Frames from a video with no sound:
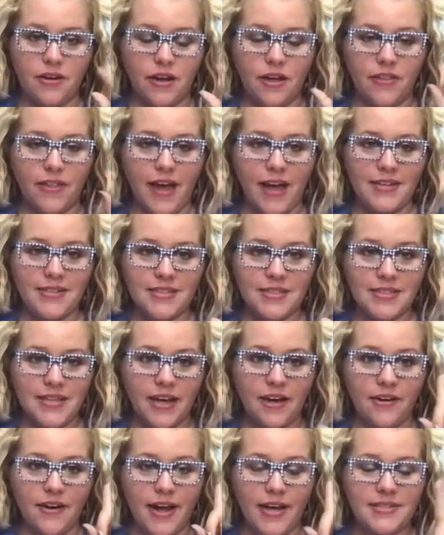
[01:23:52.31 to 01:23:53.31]
Now that
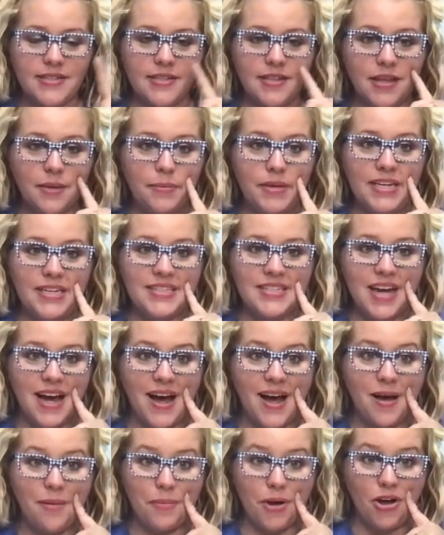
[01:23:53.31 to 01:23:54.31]
discount has a limited
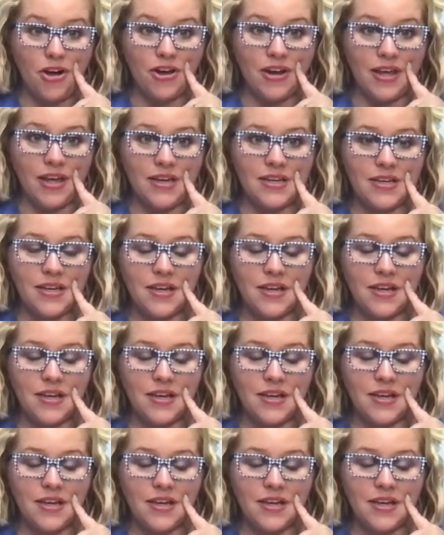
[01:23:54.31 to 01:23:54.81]
time on it,